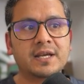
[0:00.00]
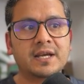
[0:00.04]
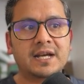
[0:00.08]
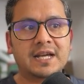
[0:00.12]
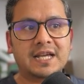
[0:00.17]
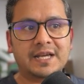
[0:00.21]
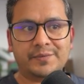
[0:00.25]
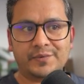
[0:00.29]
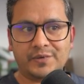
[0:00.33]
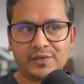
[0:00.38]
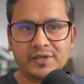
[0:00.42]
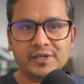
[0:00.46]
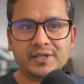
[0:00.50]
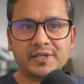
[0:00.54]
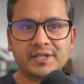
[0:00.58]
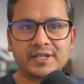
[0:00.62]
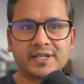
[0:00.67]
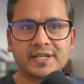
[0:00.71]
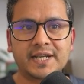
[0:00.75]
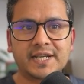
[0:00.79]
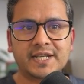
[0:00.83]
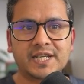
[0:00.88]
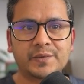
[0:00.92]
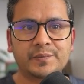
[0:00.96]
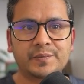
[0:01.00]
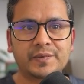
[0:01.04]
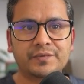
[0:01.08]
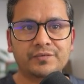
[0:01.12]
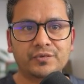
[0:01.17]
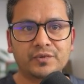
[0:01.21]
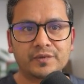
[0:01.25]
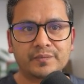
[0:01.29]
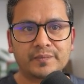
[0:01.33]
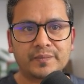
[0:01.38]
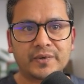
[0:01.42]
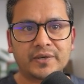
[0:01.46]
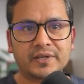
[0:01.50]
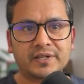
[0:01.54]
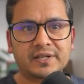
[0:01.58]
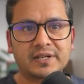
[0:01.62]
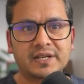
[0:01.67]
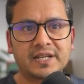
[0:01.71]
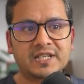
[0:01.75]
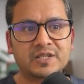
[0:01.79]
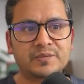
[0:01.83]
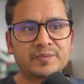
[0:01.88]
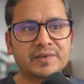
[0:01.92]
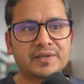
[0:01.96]
I have already created before, but
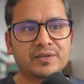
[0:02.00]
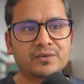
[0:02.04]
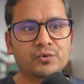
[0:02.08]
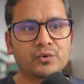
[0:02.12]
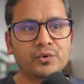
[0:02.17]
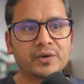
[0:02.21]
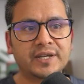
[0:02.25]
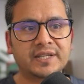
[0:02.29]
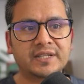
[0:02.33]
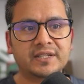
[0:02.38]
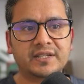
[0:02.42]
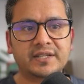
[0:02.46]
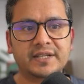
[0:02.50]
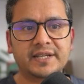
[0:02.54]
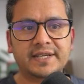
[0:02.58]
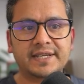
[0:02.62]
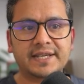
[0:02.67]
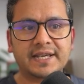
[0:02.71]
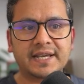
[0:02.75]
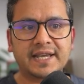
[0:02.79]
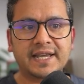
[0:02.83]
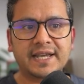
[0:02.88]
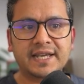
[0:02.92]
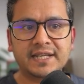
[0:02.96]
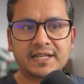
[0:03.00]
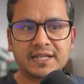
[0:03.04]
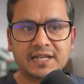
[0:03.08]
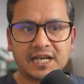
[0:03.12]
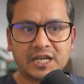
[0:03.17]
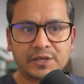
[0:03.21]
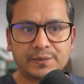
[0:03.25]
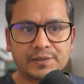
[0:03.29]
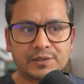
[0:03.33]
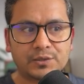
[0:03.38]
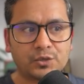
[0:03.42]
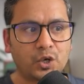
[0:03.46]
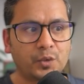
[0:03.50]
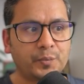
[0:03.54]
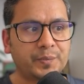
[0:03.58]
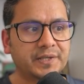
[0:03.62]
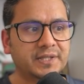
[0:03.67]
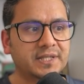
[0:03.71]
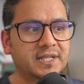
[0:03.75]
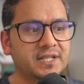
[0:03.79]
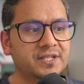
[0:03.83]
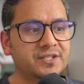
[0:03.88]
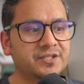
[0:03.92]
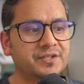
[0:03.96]
let me go and create again. I will copy
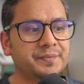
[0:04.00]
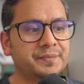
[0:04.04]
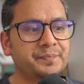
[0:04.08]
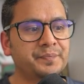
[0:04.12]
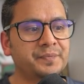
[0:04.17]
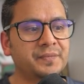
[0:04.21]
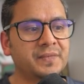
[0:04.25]
this.